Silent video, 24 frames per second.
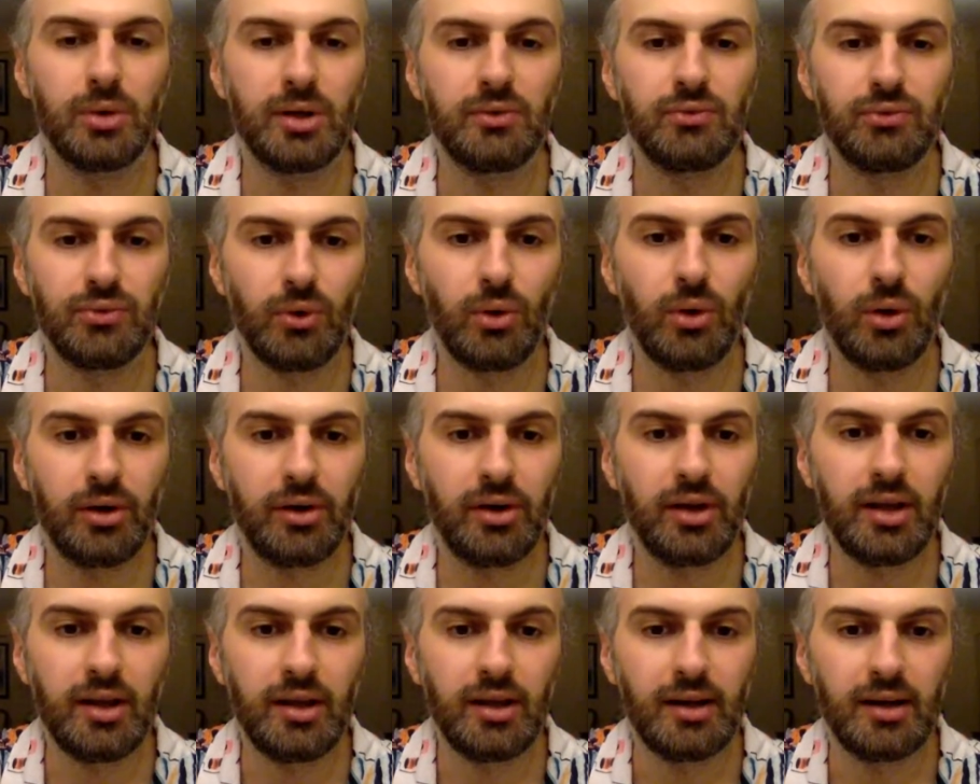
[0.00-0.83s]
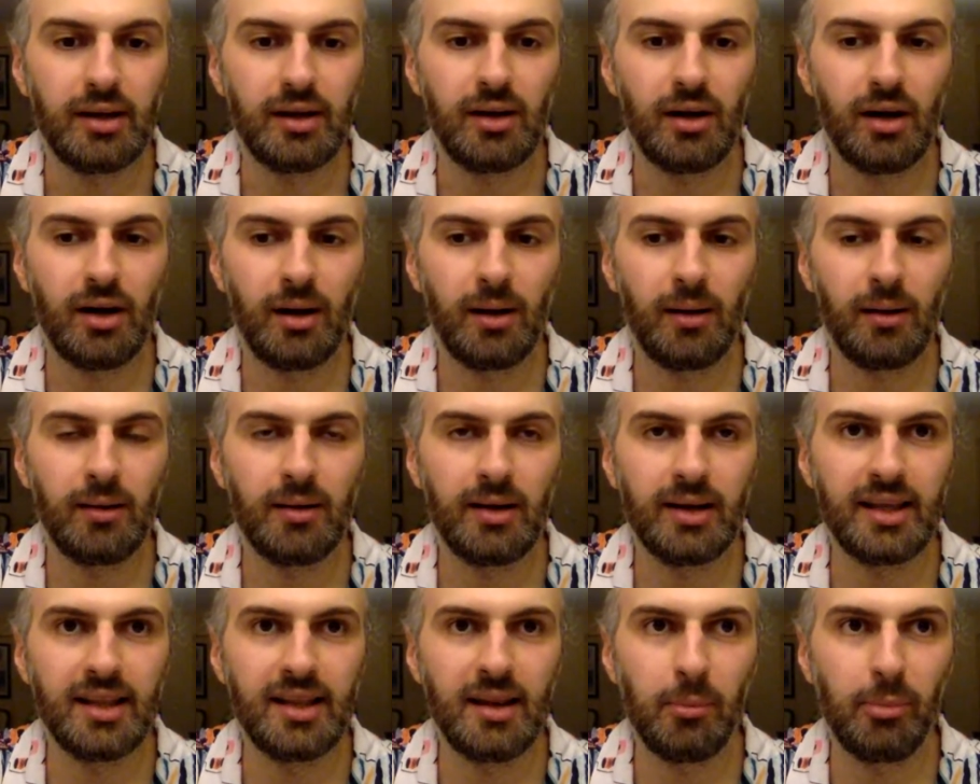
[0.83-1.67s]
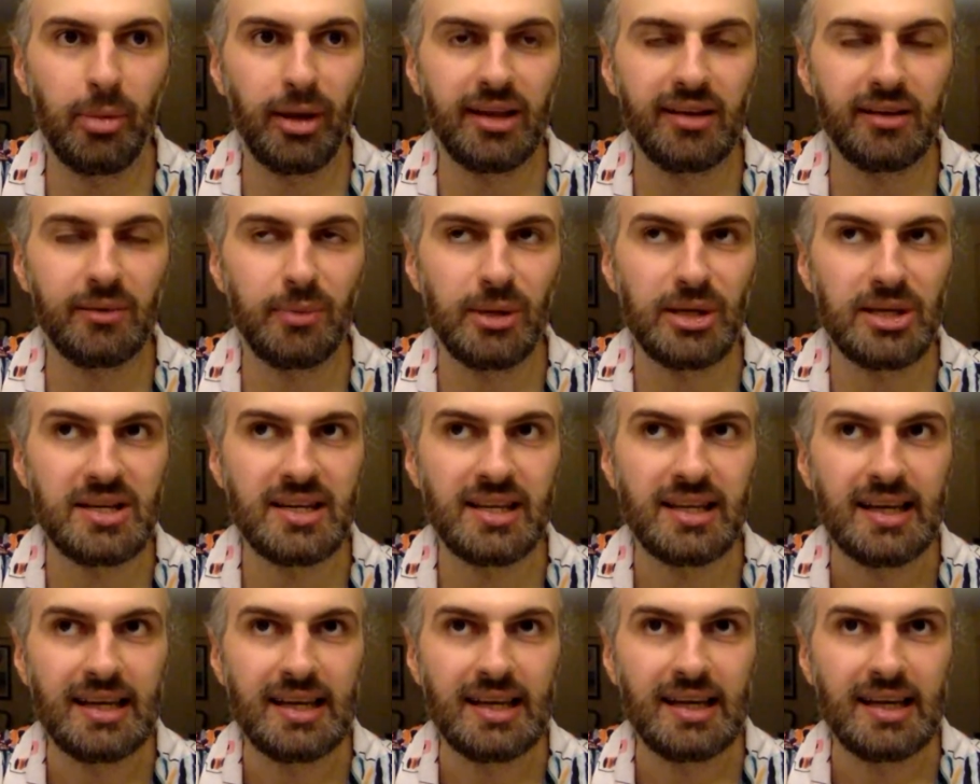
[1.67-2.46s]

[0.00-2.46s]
Flory in the basement.